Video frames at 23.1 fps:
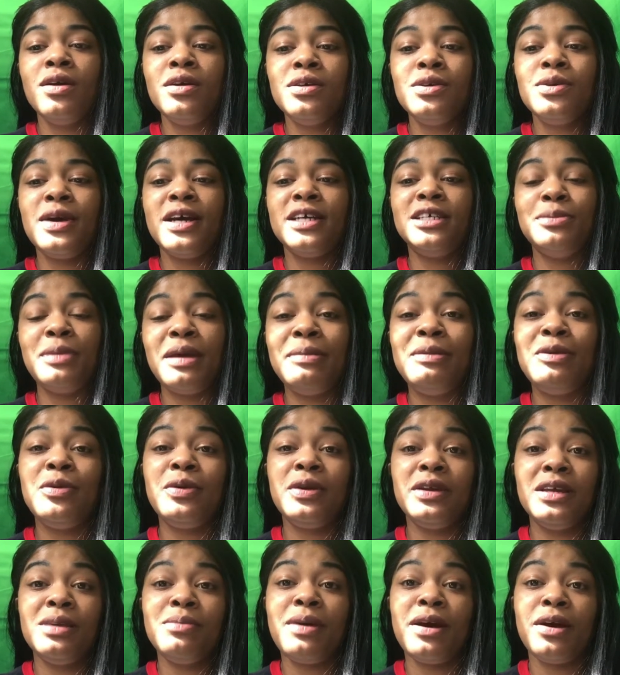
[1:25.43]
You guys make me want
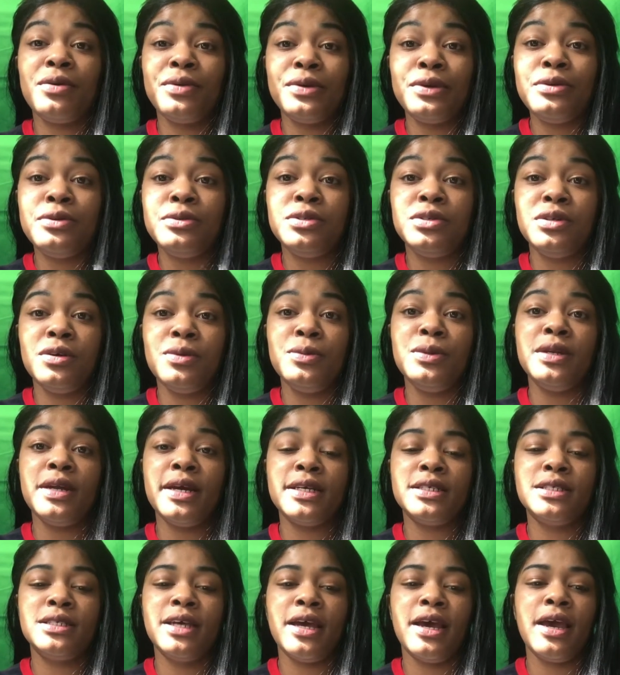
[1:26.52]
to get back on YouTube the
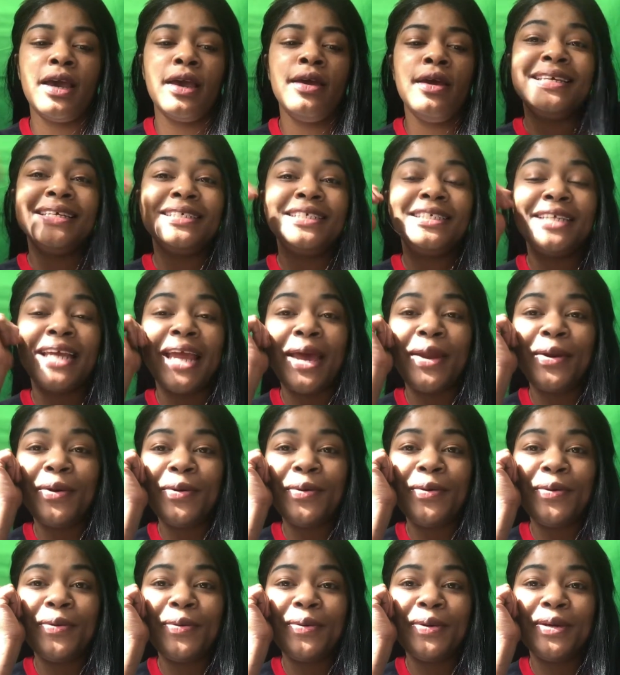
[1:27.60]
next day. This
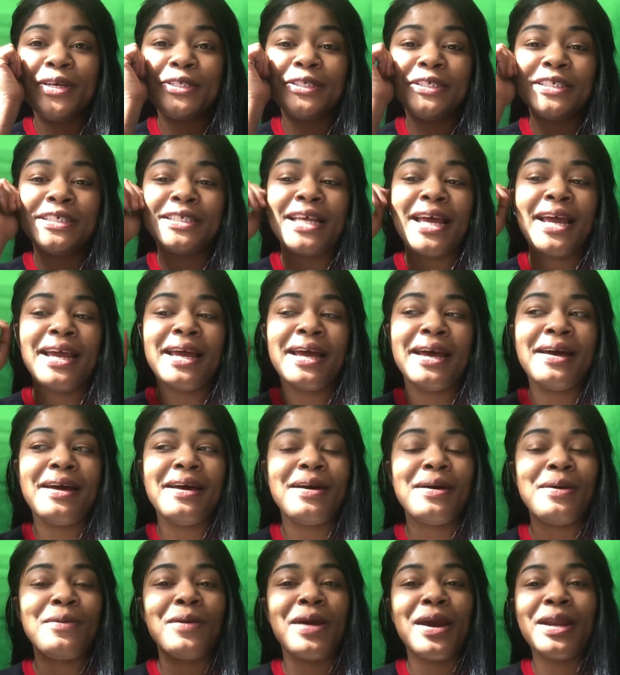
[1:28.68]
channel is just like
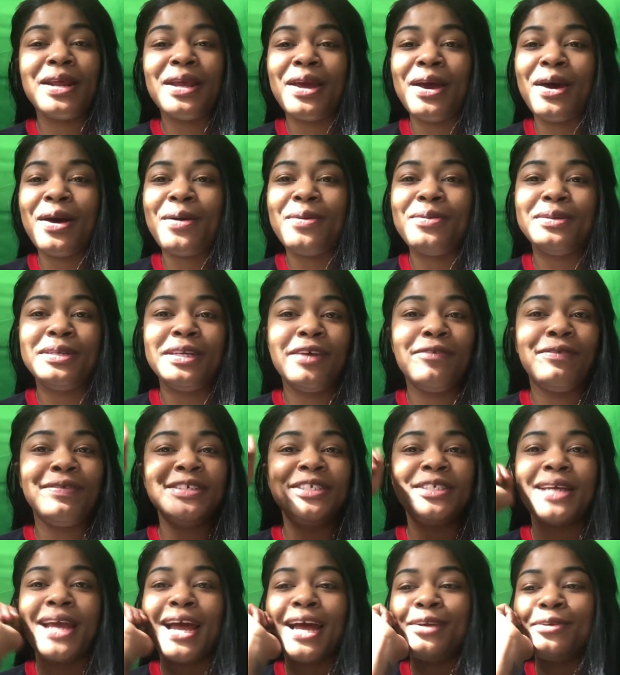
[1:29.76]
a radio.
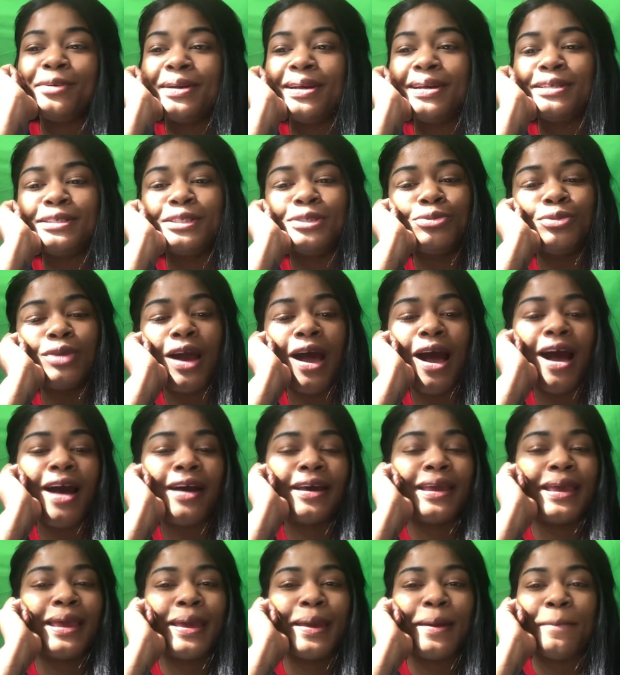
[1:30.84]
Different genres.
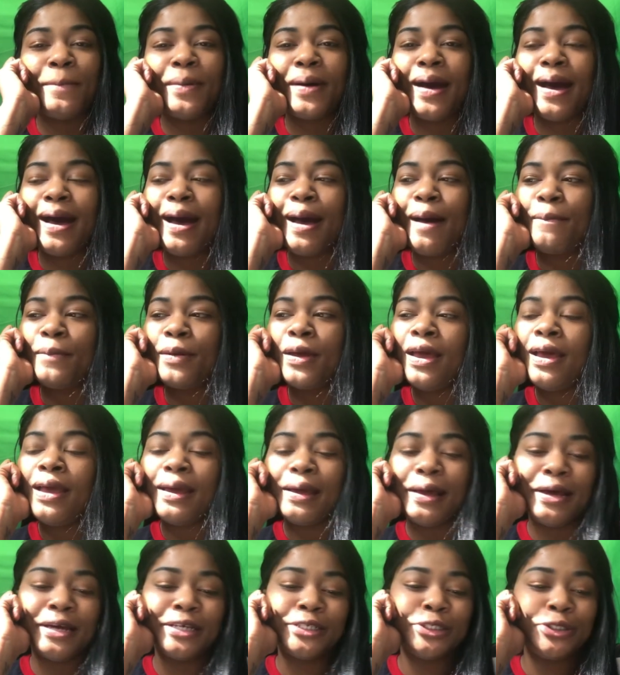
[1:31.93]
Rock, hip hop,
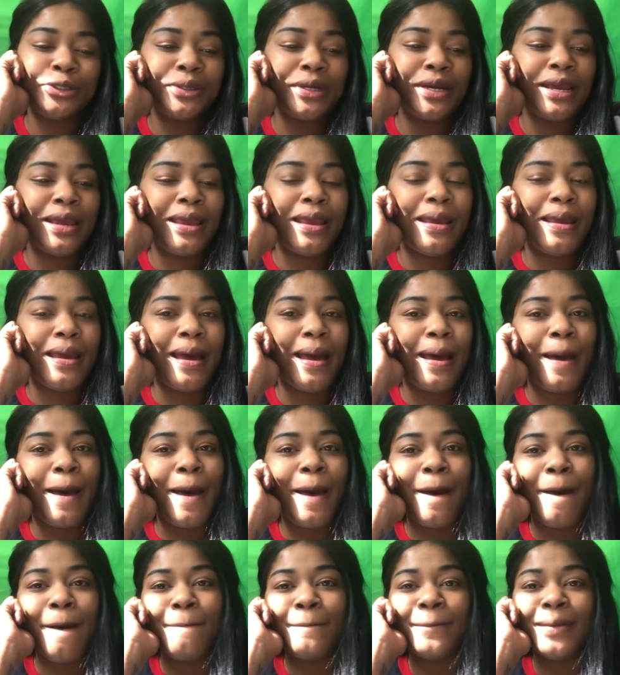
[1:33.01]
country,
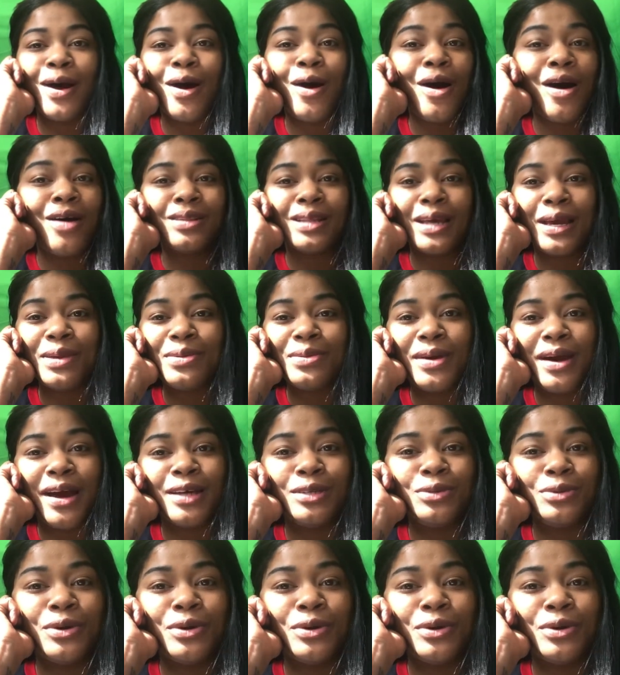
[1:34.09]
all that, you guys.